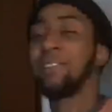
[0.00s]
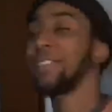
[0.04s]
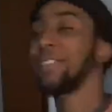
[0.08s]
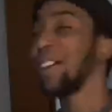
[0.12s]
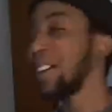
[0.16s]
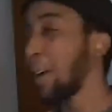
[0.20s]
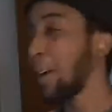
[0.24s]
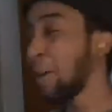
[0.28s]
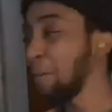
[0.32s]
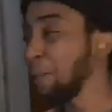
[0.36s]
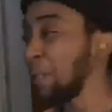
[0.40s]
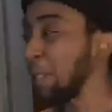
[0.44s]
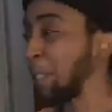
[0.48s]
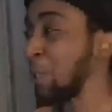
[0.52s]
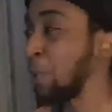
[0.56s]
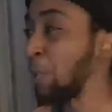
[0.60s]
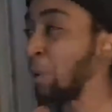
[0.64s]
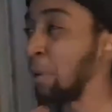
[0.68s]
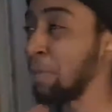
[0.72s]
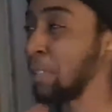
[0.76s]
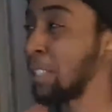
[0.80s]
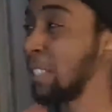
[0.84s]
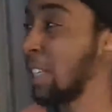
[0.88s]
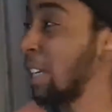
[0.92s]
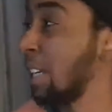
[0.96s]
Like I was so
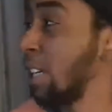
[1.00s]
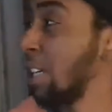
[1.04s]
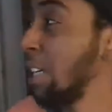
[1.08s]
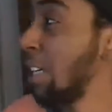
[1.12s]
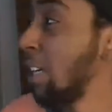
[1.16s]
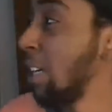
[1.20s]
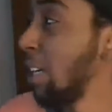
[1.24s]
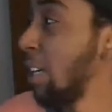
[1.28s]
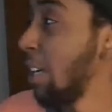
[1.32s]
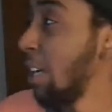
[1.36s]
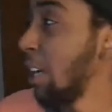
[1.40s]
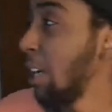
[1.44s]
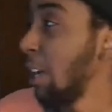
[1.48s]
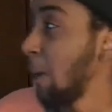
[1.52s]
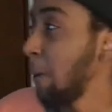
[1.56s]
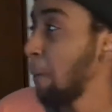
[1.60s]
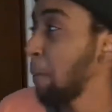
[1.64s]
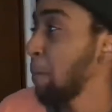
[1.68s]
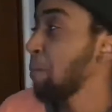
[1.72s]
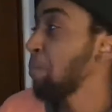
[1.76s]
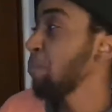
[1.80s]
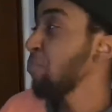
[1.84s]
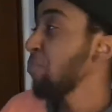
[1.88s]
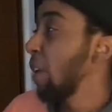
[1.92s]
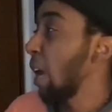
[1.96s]
upset.
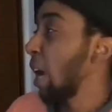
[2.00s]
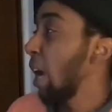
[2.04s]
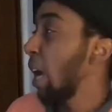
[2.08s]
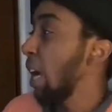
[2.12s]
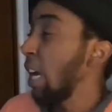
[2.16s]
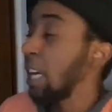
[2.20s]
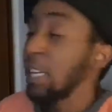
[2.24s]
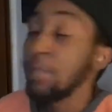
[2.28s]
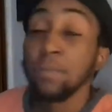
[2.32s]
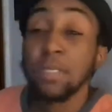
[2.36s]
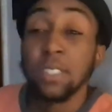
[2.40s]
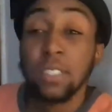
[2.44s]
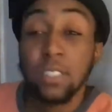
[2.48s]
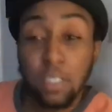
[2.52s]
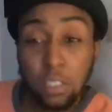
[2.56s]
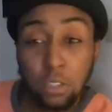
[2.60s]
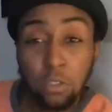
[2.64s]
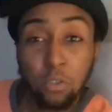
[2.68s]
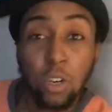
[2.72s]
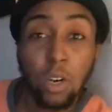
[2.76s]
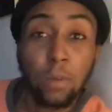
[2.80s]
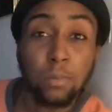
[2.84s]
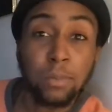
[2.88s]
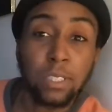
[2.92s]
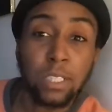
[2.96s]
I am
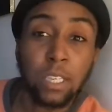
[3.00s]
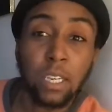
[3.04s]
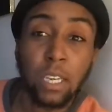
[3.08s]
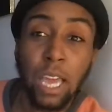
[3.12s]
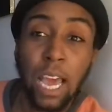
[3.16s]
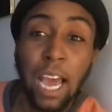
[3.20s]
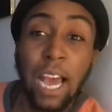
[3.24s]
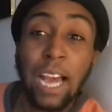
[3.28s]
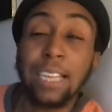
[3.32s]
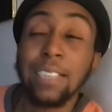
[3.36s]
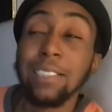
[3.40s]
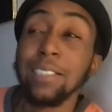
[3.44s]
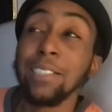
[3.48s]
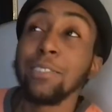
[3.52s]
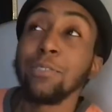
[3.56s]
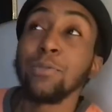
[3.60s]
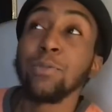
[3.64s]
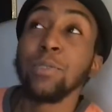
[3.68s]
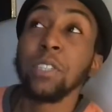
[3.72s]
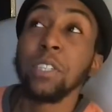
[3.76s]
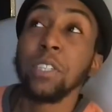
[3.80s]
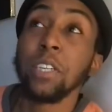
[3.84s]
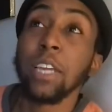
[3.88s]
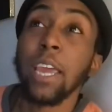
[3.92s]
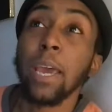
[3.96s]
still upset. I
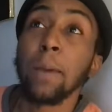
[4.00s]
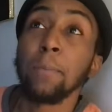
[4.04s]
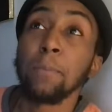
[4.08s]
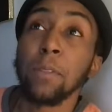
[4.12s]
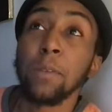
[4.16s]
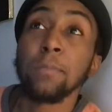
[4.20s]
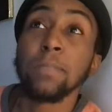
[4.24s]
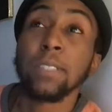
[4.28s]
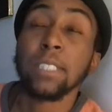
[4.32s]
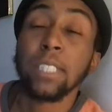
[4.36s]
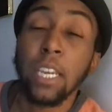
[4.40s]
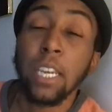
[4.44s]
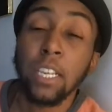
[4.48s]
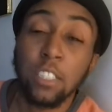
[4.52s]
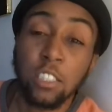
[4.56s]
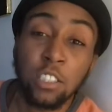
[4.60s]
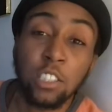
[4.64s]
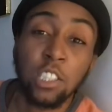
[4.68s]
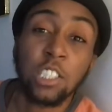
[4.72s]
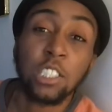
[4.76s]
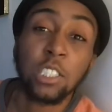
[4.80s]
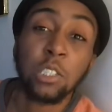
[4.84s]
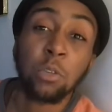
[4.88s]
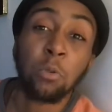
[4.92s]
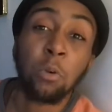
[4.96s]
literally kept them skates
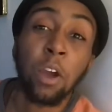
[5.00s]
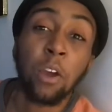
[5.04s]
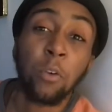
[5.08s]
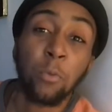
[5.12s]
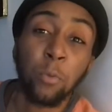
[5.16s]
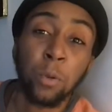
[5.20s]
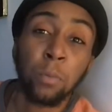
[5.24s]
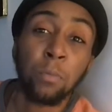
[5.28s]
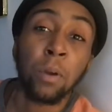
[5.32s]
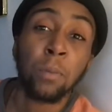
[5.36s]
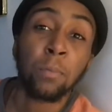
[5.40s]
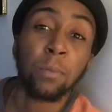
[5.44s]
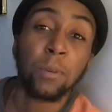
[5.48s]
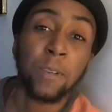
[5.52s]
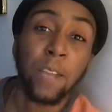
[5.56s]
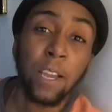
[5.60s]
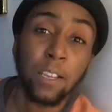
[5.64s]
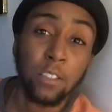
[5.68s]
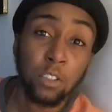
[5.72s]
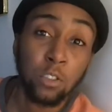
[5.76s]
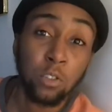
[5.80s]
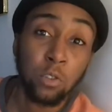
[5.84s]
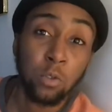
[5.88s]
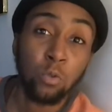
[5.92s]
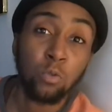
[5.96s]
just so I could remember
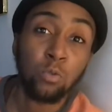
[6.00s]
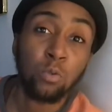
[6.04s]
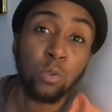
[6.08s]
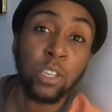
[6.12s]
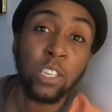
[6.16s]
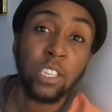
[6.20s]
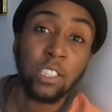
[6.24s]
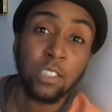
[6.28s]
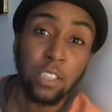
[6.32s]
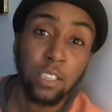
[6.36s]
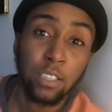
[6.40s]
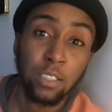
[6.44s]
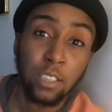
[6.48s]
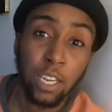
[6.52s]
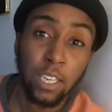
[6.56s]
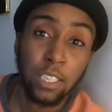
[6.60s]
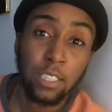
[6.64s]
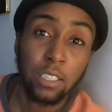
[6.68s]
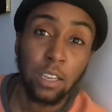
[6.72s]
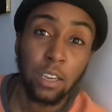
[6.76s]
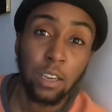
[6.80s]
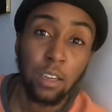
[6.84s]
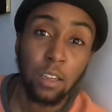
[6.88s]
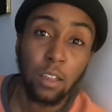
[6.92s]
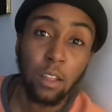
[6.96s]
not to do anything like
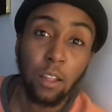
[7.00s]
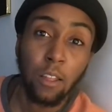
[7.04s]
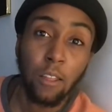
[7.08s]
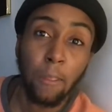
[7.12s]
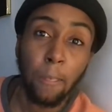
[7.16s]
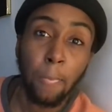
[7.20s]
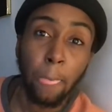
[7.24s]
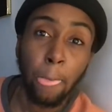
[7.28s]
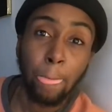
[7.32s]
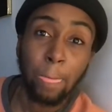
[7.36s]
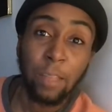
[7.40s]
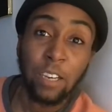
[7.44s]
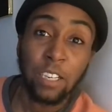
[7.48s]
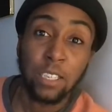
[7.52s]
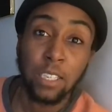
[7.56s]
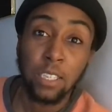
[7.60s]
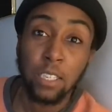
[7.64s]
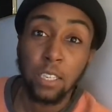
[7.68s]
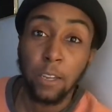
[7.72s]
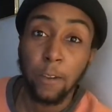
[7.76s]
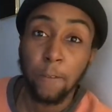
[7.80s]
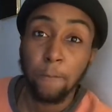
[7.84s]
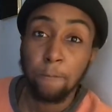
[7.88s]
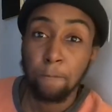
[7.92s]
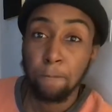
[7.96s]
that
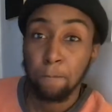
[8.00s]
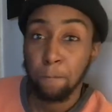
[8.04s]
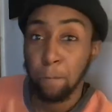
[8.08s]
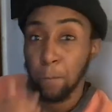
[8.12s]
again.